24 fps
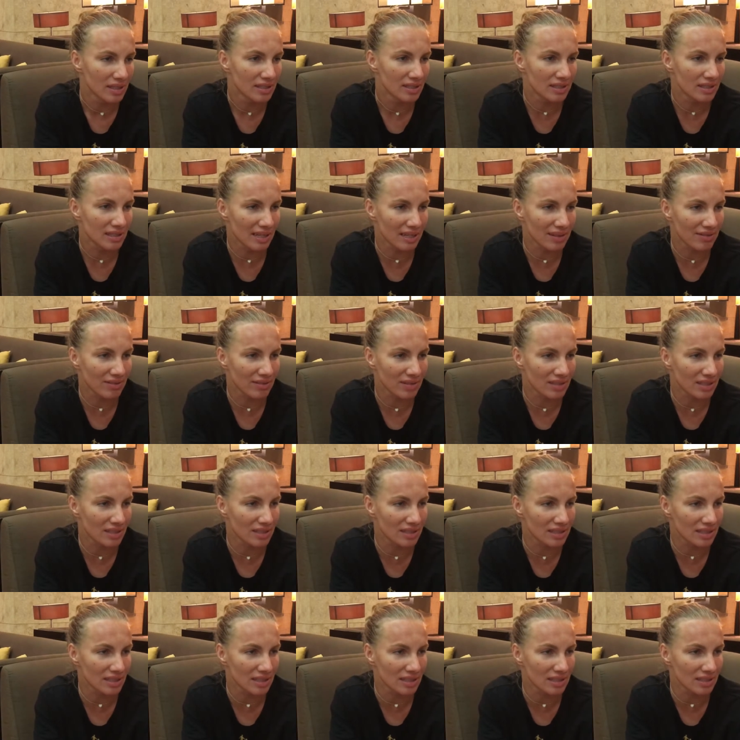traveling
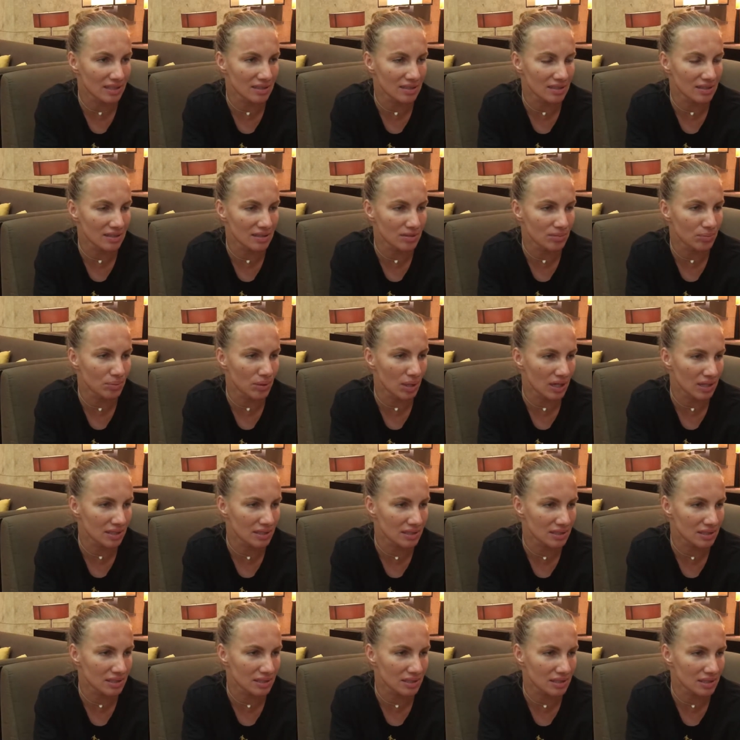and
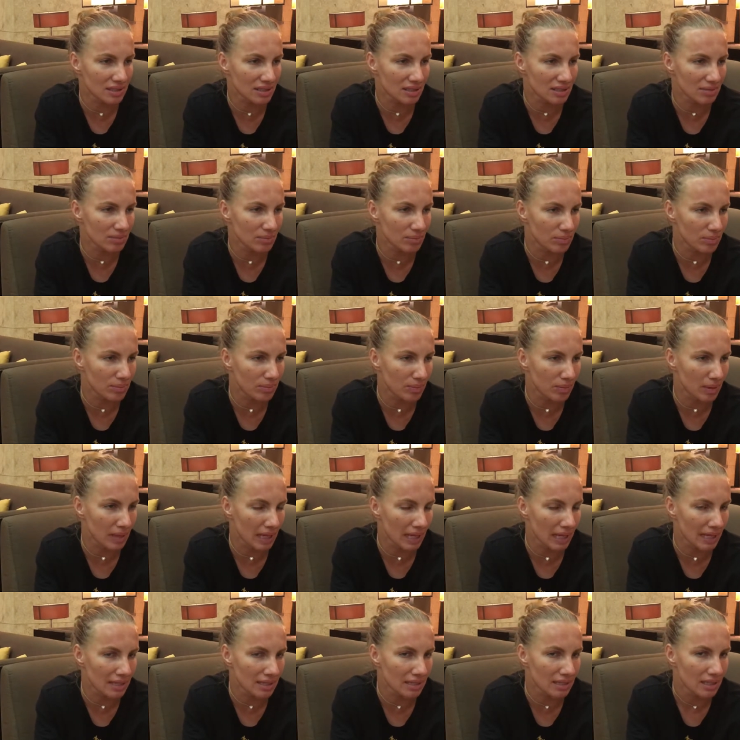practicing and
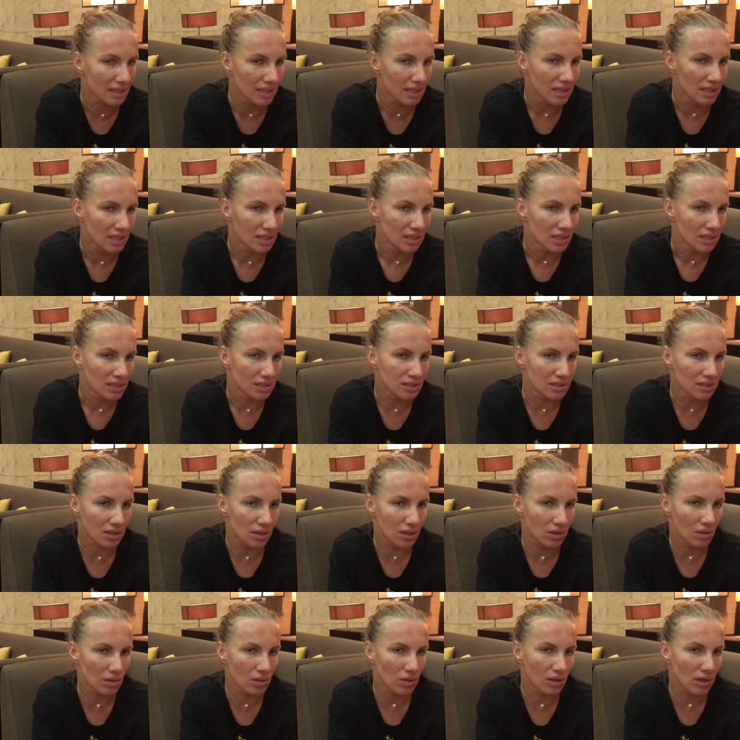playing. Mm-hmm.
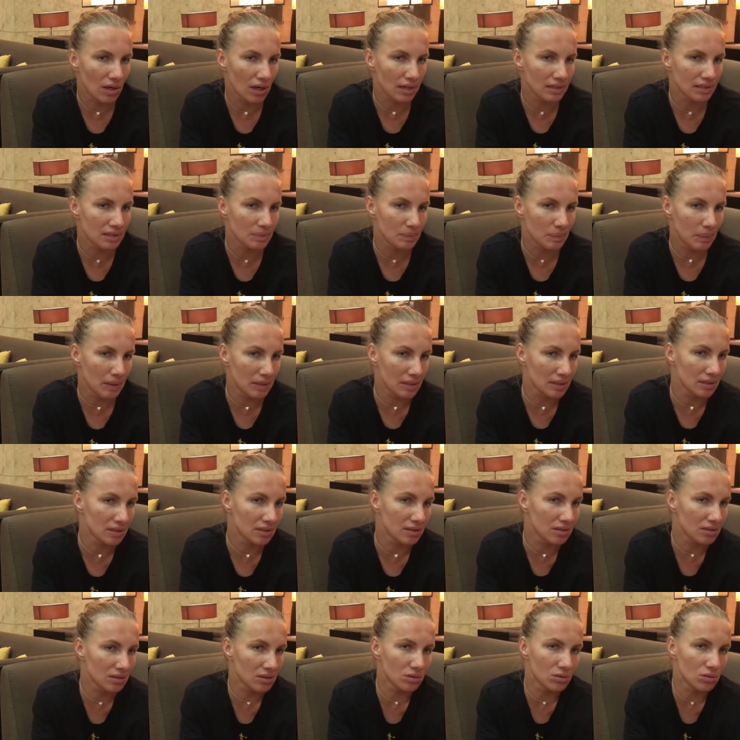So I spent
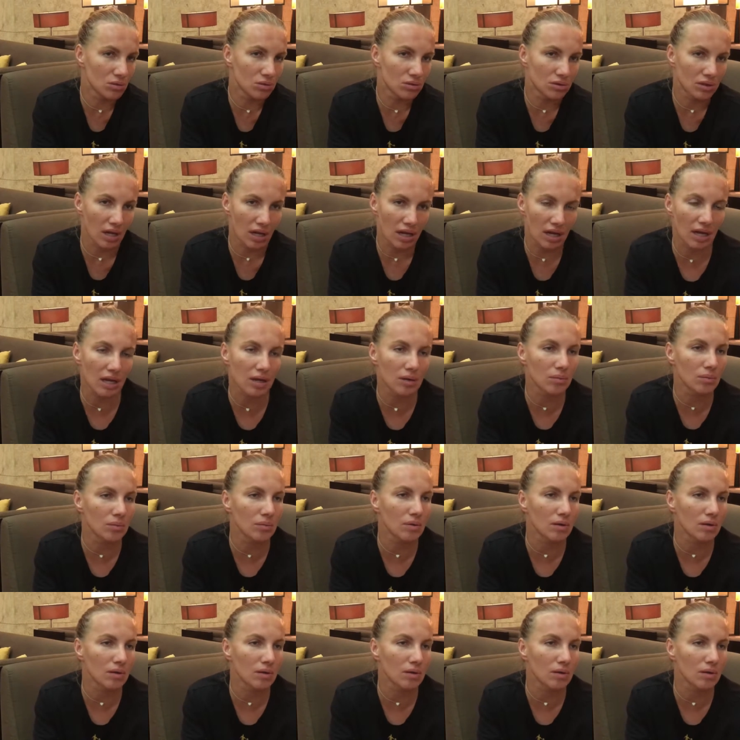good time.